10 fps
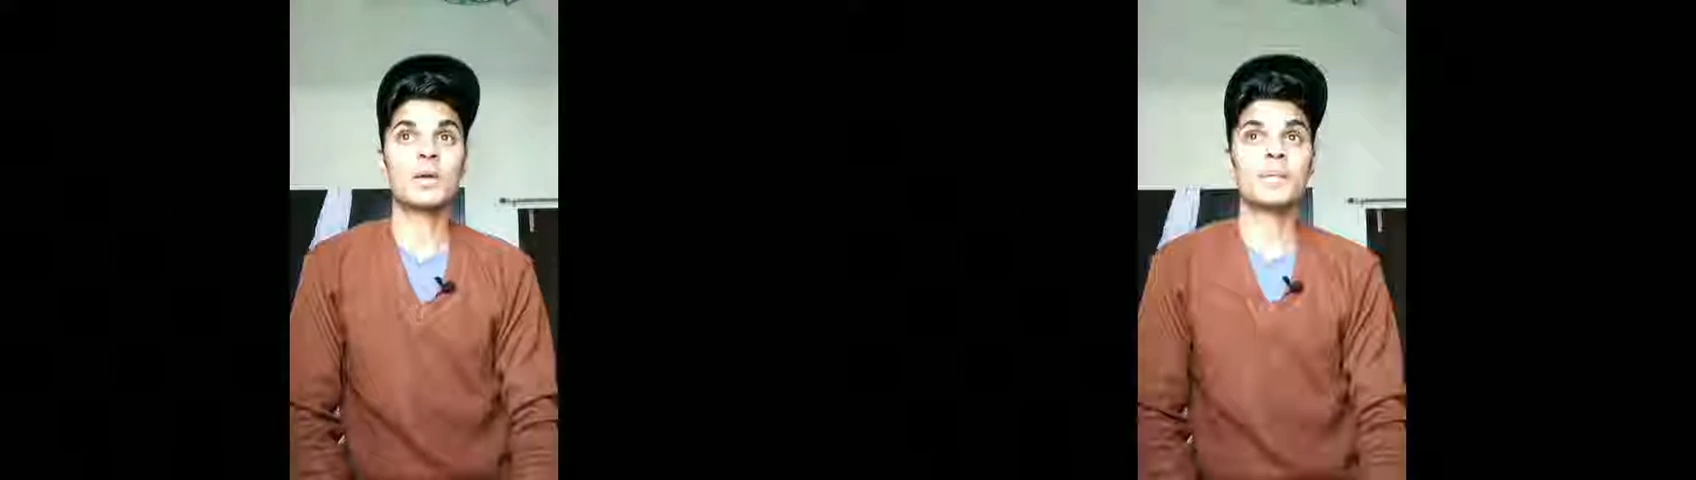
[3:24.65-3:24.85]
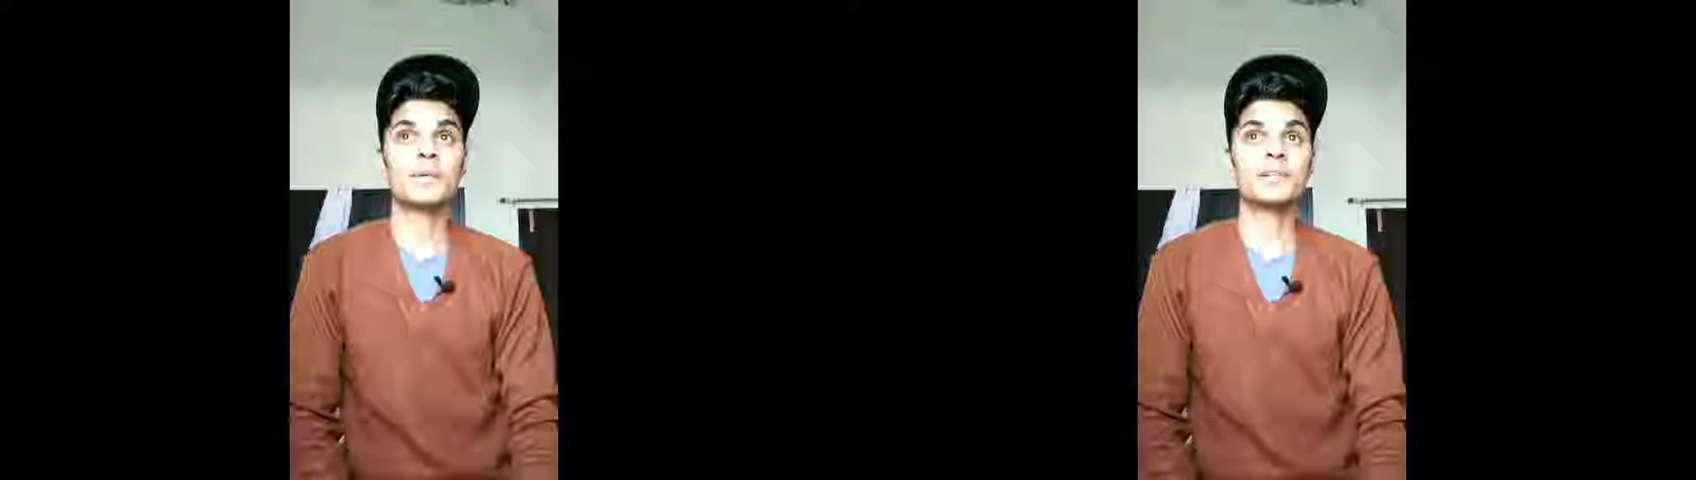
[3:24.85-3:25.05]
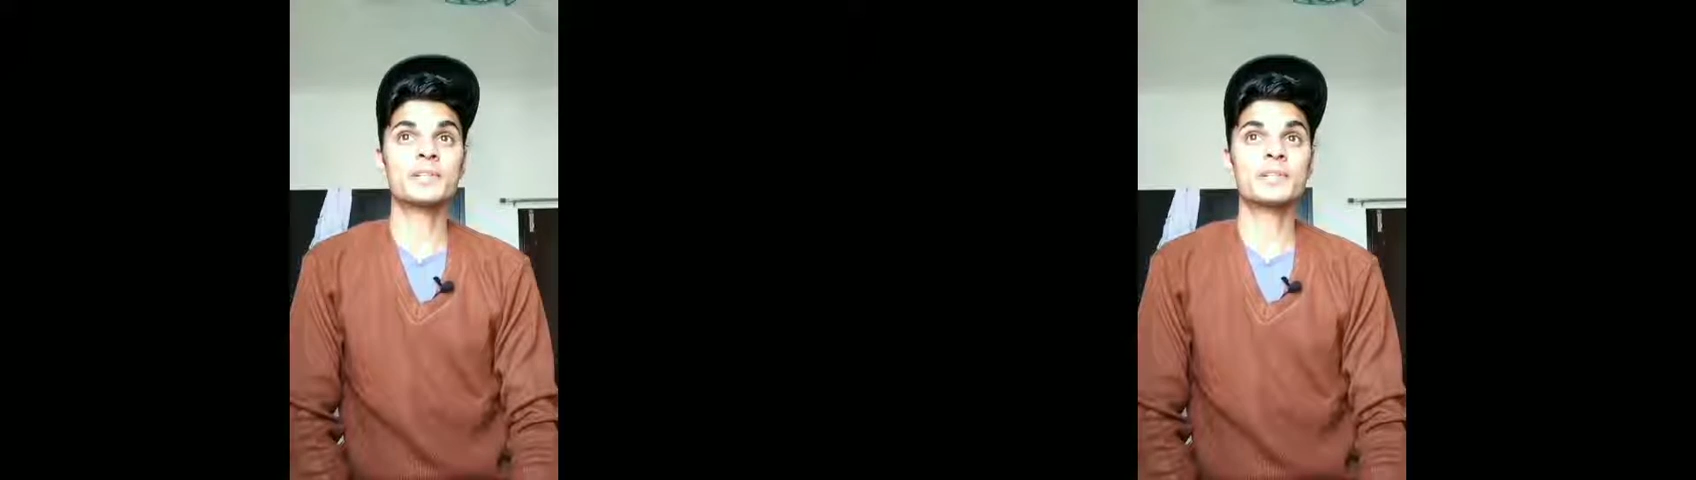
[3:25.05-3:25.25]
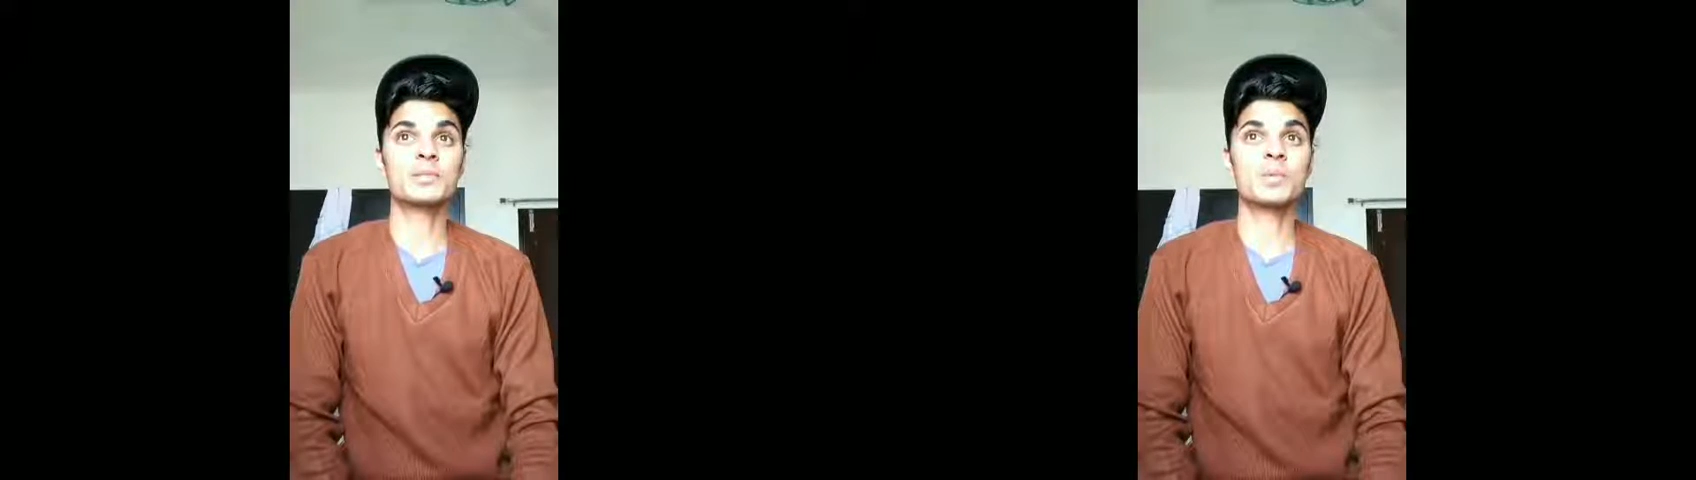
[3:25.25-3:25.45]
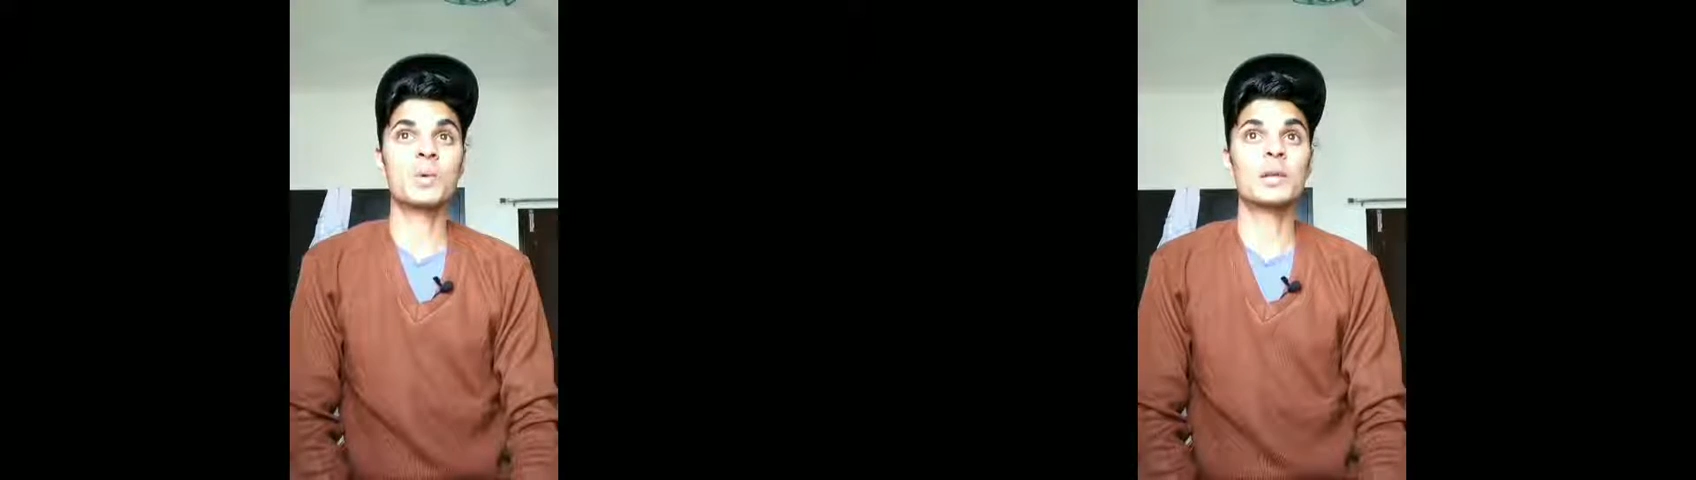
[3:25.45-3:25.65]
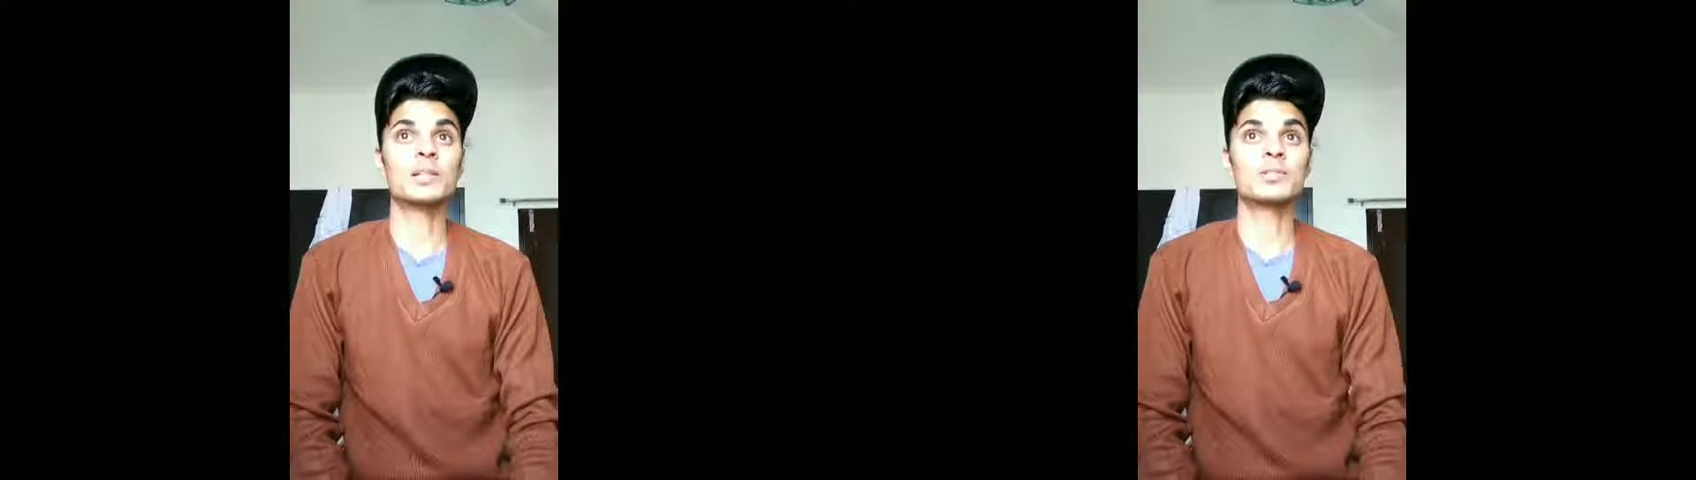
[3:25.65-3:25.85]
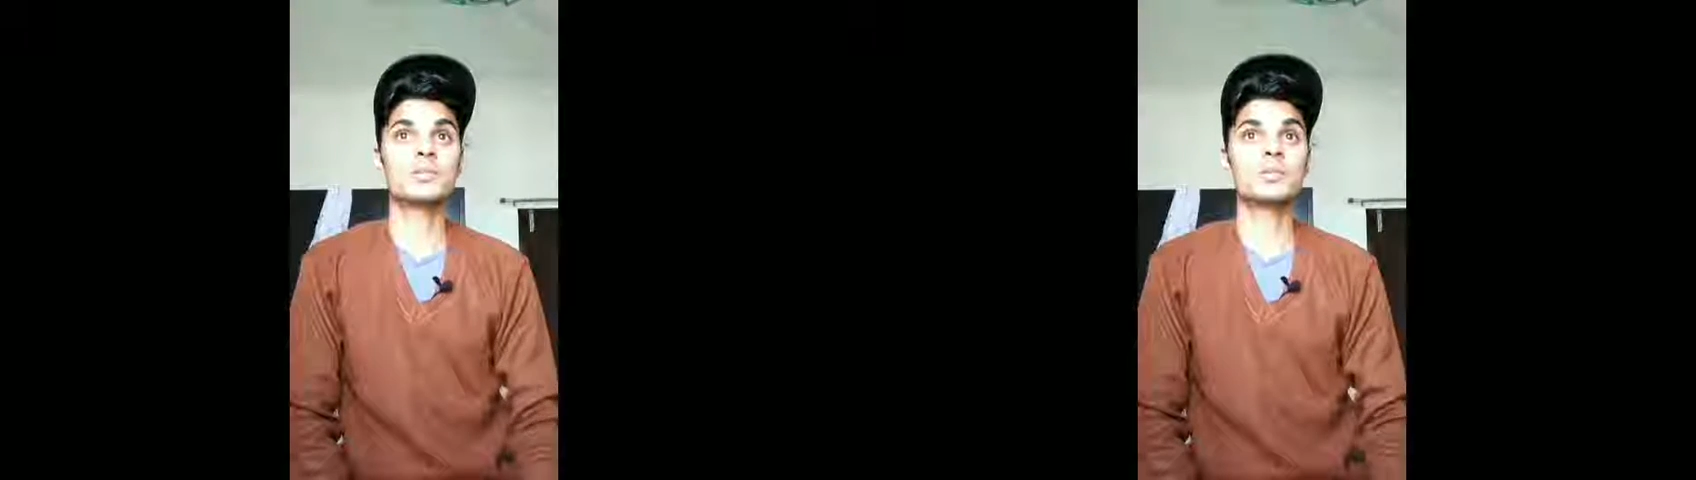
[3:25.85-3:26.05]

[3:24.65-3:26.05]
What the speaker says: one person who wants